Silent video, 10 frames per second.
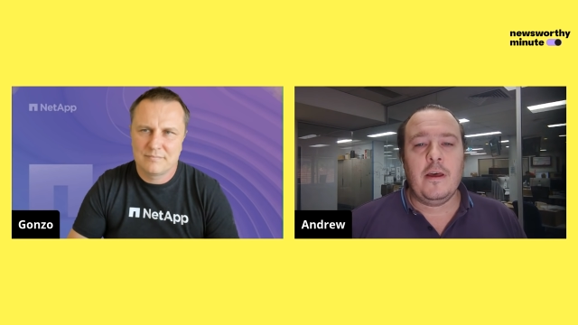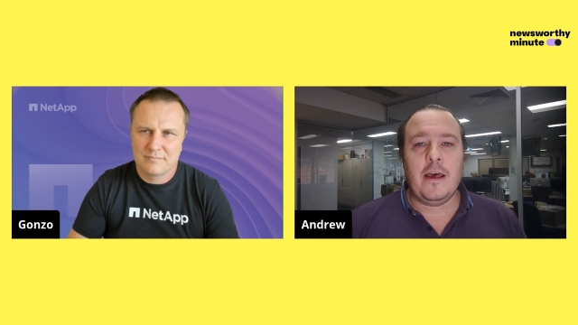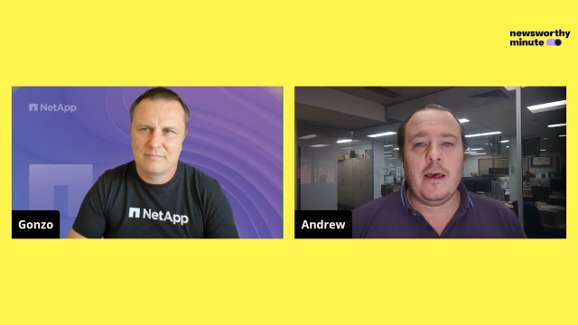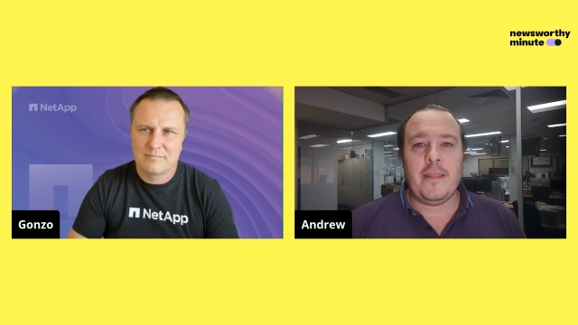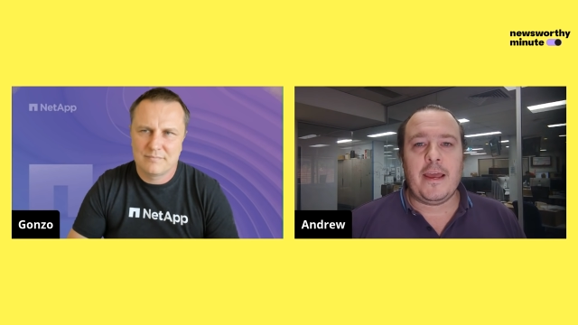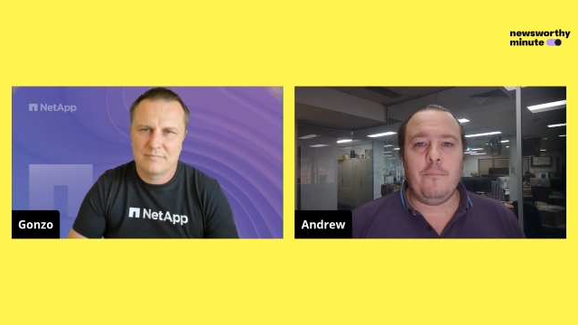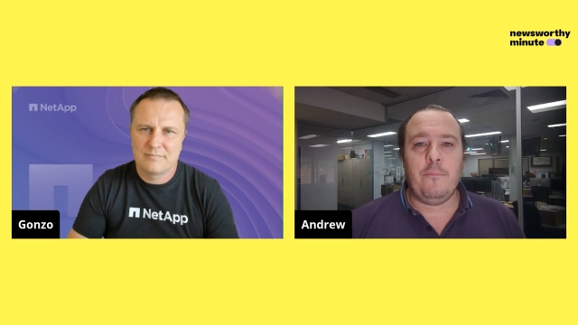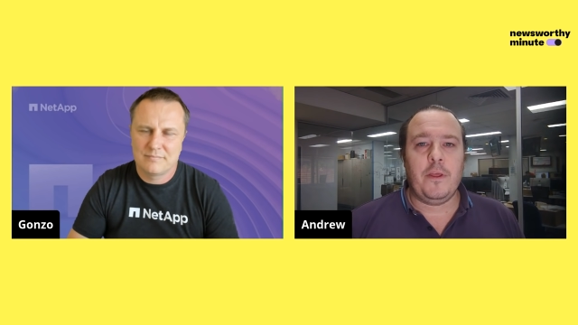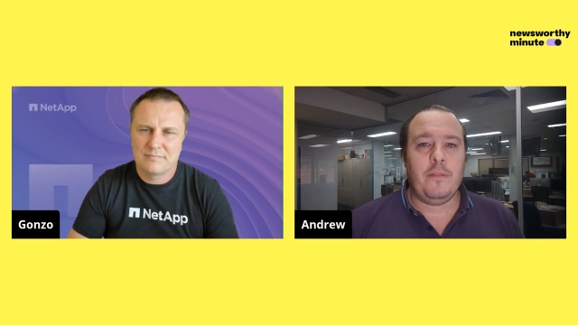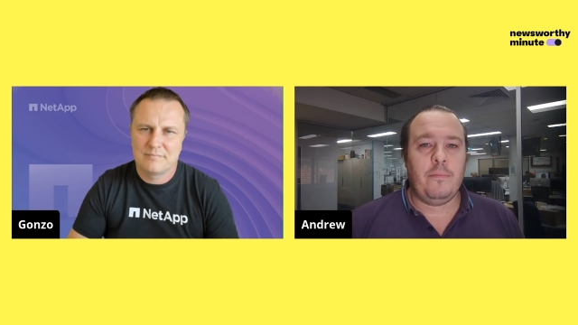Speaker 1: and they can
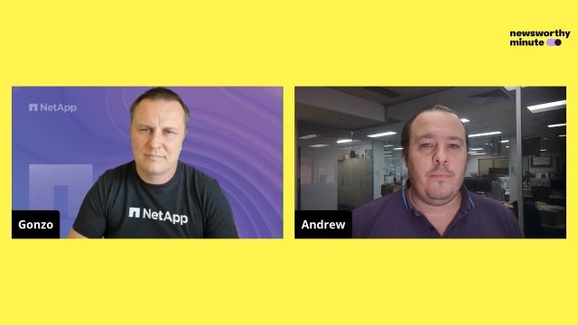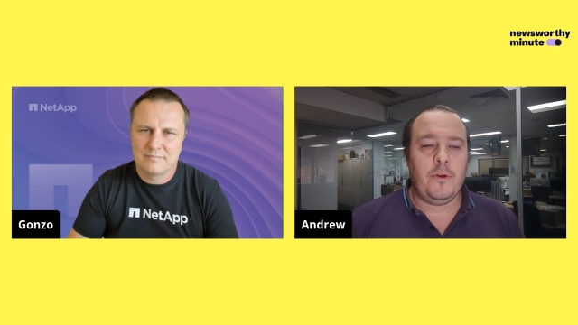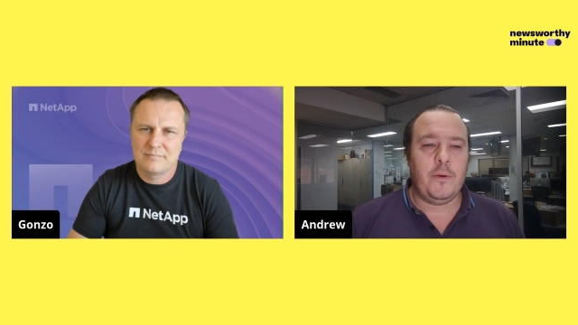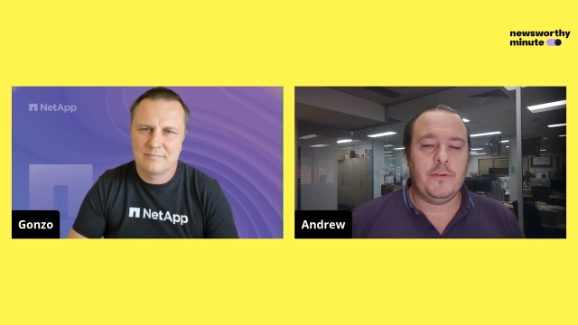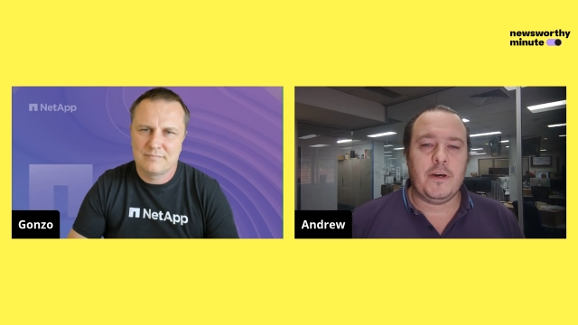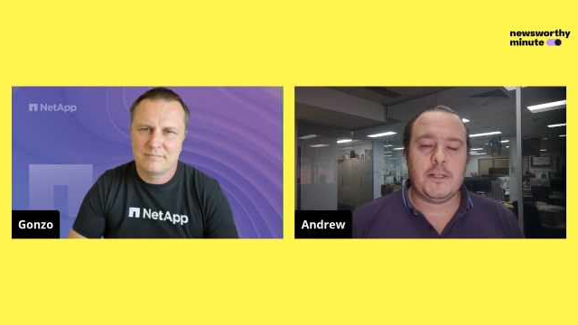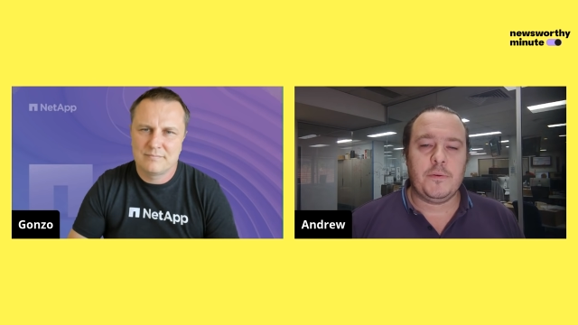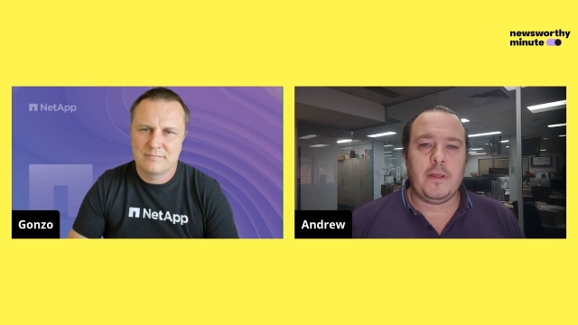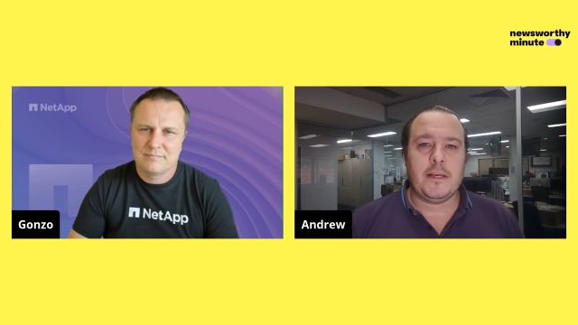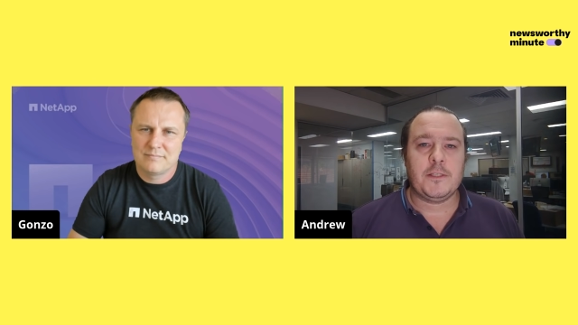put, put you in
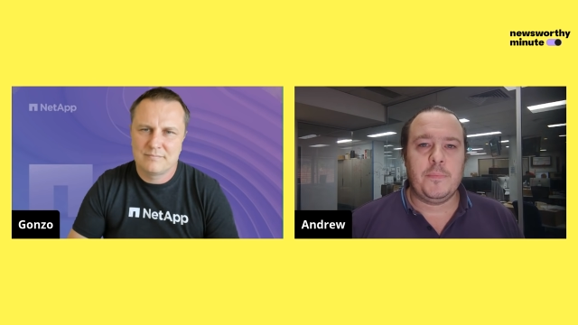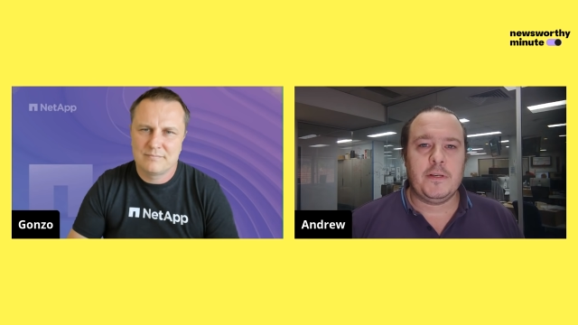touch with us.